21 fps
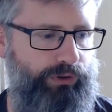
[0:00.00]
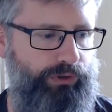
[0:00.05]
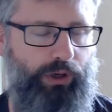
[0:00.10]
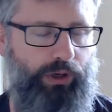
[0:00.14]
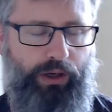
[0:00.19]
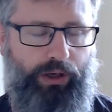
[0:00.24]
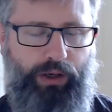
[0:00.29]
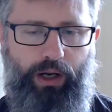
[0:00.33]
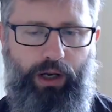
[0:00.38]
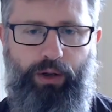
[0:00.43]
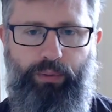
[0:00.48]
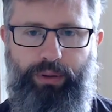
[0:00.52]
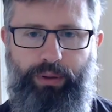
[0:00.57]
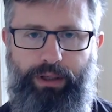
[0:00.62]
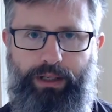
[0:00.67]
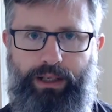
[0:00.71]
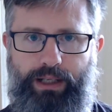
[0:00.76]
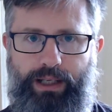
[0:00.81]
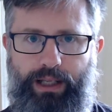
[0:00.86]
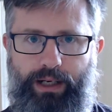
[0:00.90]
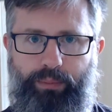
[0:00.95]

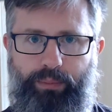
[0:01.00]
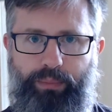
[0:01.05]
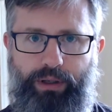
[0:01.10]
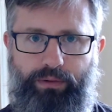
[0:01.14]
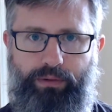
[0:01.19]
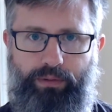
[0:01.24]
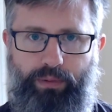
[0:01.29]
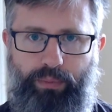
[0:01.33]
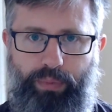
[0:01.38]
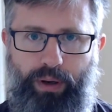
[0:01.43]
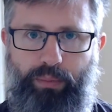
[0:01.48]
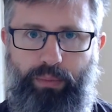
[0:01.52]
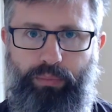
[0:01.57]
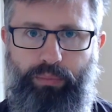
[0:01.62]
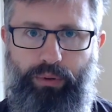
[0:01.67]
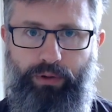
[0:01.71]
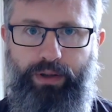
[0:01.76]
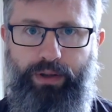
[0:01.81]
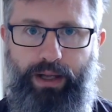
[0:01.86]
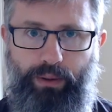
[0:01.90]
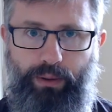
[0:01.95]
hoping to get a bit of a
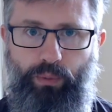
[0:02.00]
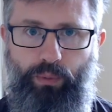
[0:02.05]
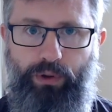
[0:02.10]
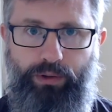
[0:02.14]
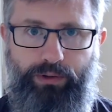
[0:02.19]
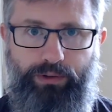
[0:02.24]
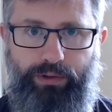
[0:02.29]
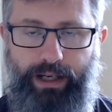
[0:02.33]
bump on that one